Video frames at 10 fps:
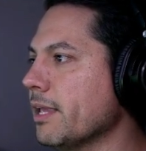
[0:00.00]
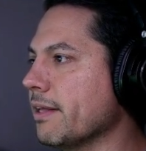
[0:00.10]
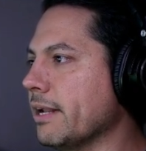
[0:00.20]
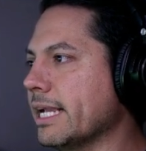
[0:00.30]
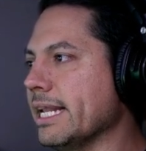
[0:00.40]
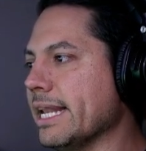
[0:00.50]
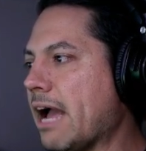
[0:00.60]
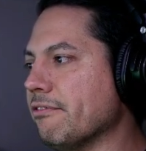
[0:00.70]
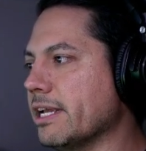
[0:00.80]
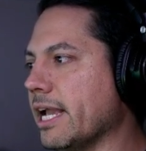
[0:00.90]
and then I can
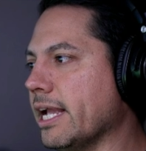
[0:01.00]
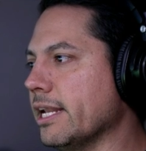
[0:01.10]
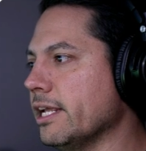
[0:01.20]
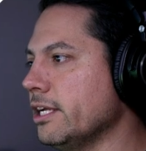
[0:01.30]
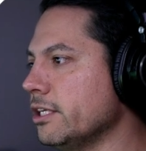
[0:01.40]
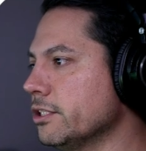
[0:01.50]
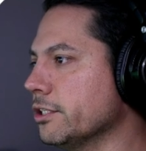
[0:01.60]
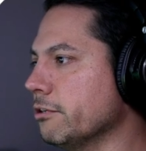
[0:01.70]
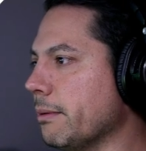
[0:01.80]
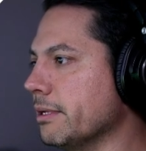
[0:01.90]
navigate
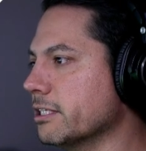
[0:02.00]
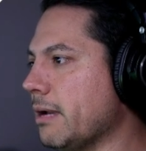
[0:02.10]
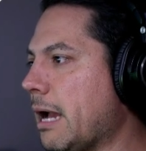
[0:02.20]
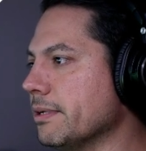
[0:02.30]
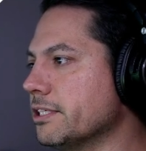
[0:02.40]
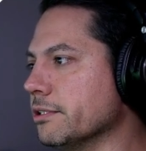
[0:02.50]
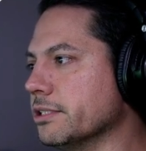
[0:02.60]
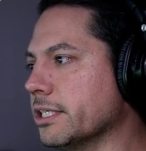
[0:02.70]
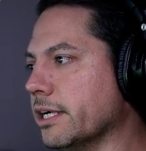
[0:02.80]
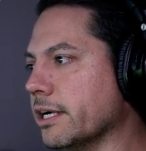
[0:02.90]
to maybe some happy
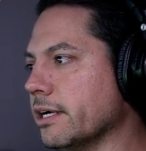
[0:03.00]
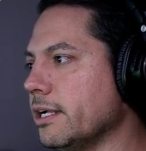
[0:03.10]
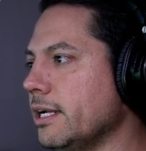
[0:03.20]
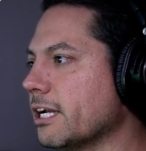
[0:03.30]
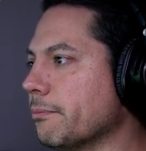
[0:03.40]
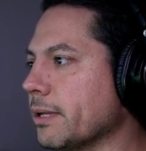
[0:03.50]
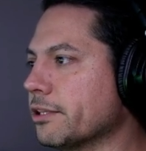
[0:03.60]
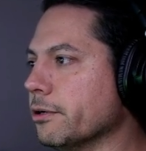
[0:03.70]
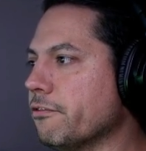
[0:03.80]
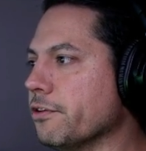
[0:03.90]
tunes here, can play
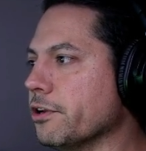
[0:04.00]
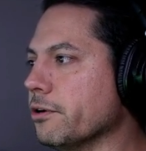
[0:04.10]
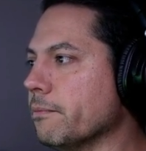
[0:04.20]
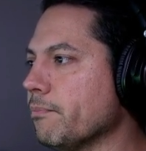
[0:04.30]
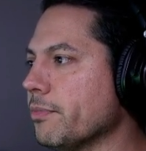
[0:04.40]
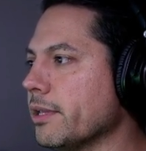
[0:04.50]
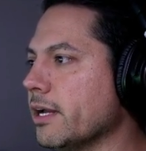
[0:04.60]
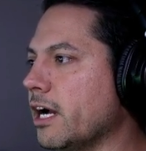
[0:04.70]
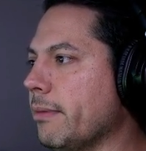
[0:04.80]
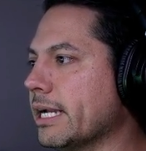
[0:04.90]
through a few,
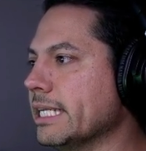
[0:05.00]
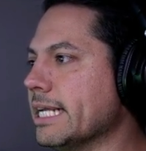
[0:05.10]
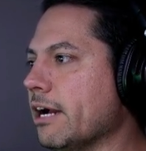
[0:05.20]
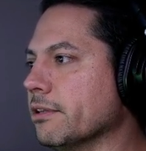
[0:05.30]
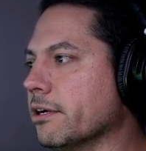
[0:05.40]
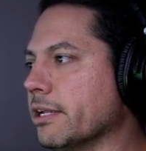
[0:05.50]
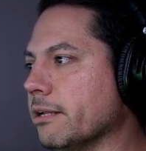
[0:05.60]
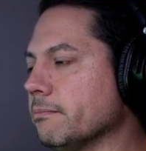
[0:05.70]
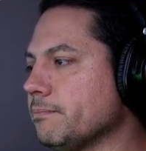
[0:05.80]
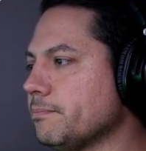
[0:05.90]
um, I could download
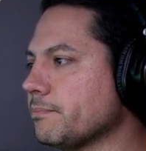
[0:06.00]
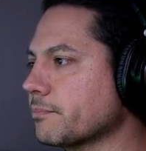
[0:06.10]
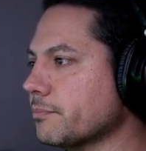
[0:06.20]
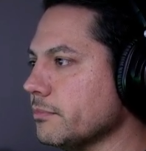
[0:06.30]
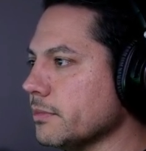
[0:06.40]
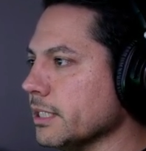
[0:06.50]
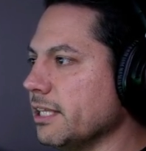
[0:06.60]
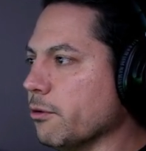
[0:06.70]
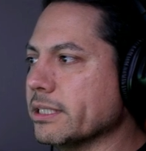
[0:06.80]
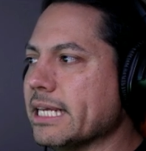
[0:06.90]
it.
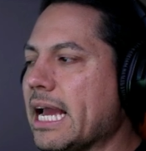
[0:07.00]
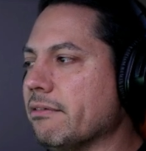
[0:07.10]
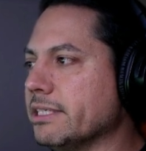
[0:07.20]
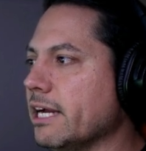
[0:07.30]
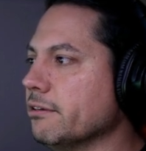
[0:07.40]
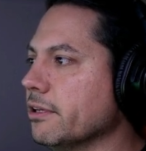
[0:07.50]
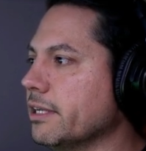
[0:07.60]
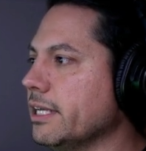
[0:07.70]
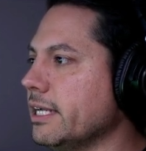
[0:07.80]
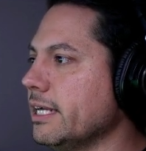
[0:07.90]
And then once I have it
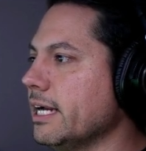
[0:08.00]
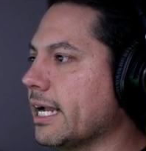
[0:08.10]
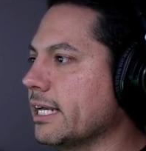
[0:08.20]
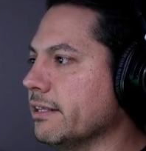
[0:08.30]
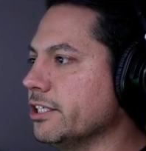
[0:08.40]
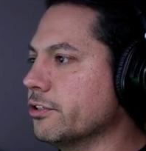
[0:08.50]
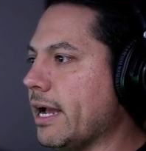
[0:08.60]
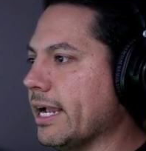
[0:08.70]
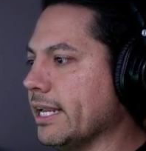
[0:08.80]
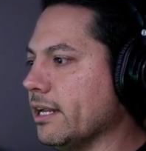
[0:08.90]
downloaded, I can then
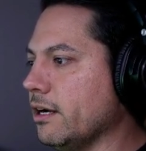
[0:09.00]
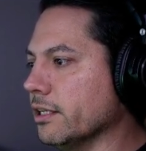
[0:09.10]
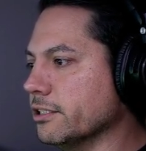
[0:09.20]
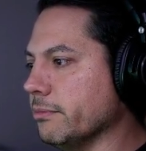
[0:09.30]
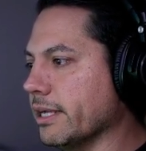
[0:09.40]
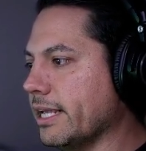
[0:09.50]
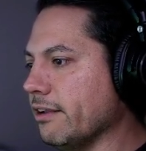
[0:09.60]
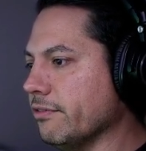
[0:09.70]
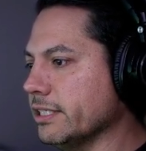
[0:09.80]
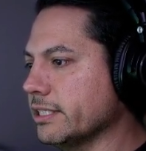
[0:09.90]
drag it onto my
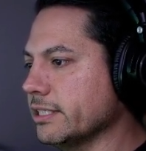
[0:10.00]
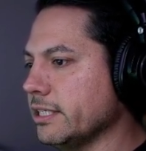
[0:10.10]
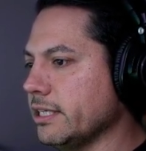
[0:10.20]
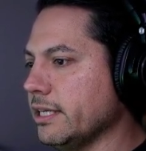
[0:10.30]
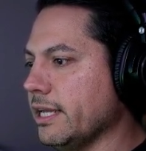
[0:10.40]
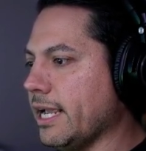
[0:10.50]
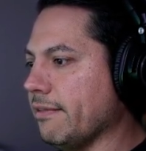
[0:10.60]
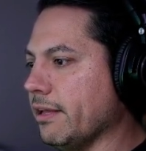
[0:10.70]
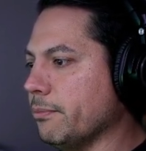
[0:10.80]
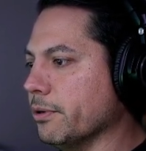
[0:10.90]
canvas
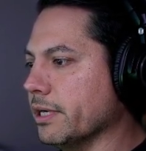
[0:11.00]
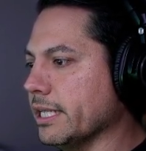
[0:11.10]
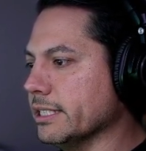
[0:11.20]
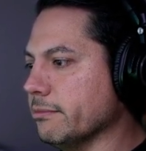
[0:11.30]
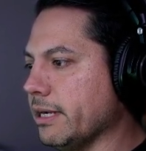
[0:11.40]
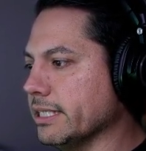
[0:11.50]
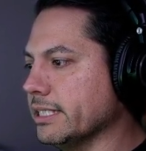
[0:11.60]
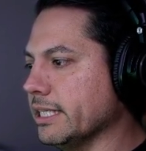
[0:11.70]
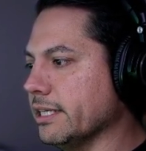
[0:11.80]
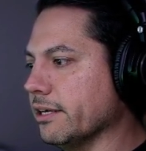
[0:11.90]
and then put it into my
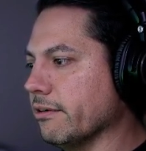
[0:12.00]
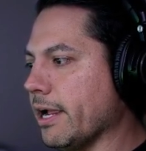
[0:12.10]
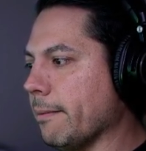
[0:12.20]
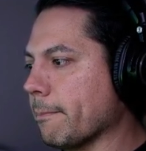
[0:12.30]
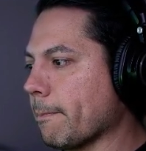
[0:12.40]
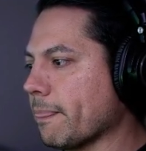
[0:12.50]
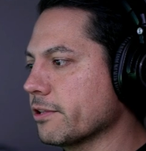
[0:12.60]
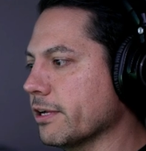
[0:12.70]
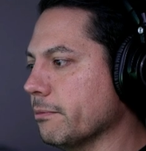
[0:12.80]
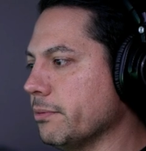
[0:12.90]
scene here, right?
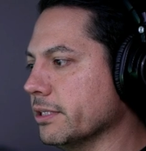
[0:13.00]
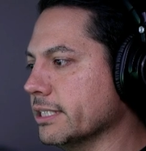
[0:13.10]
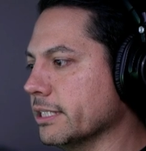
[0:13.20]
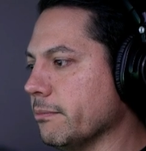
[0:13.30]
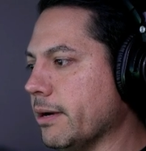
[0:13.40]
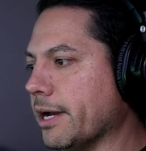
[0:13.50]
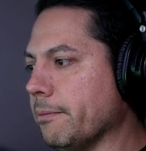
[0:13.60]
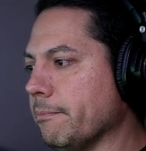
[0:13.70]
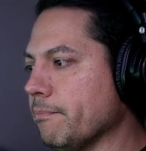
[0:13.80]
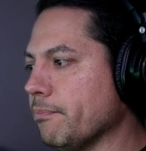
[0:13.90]
So I can put this at the bottom